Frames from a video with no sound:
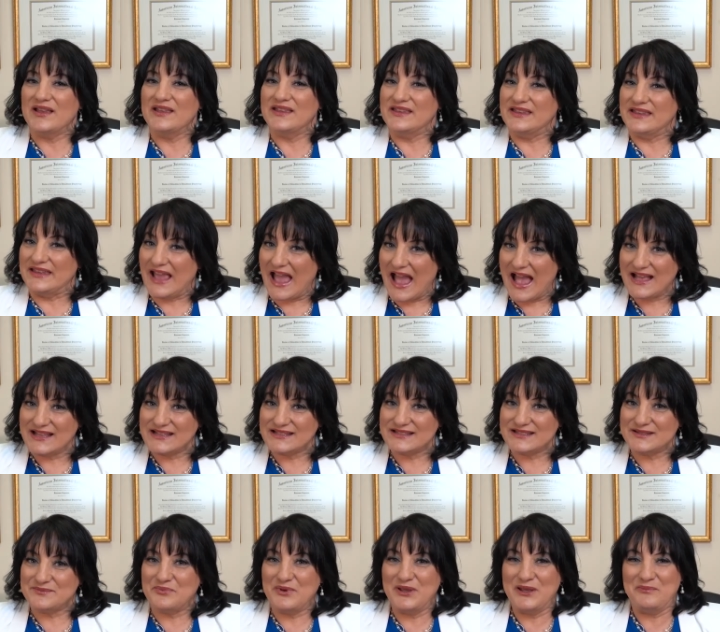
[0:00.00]

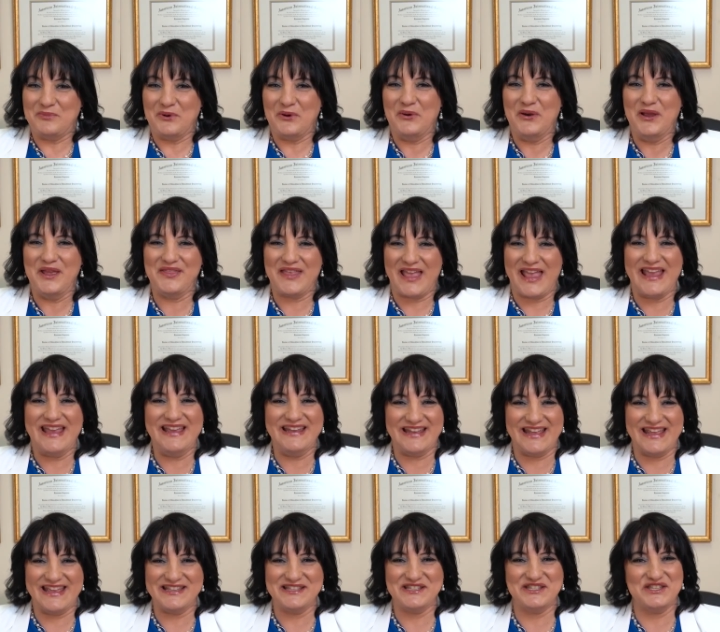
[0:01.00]
Yes, people with
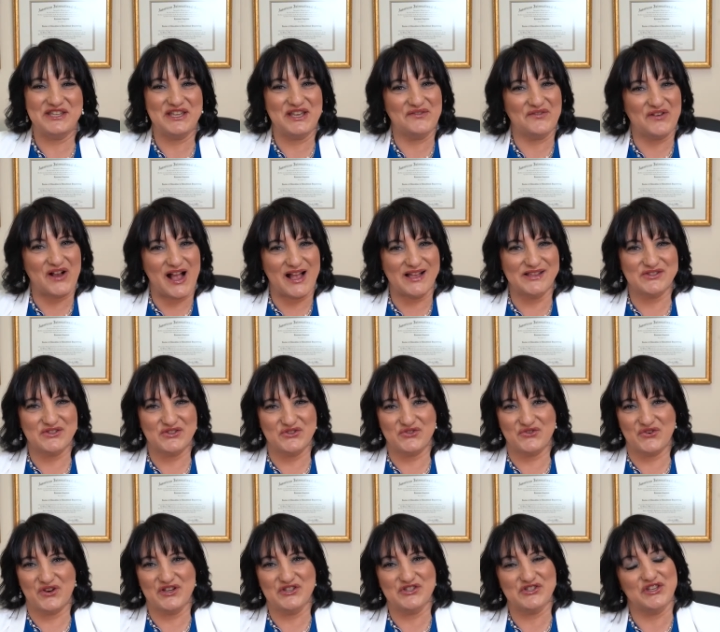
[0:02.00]
ADHD have
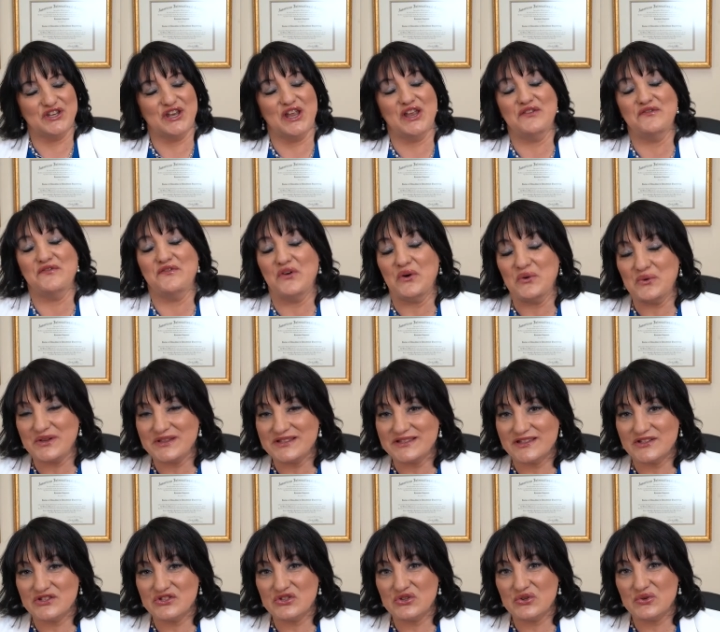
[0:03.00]
concentration and focus
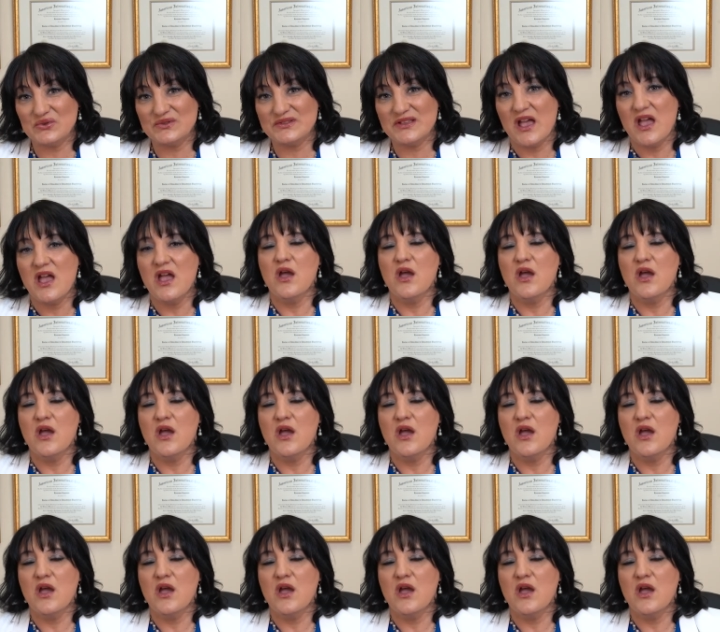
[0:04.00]
issues,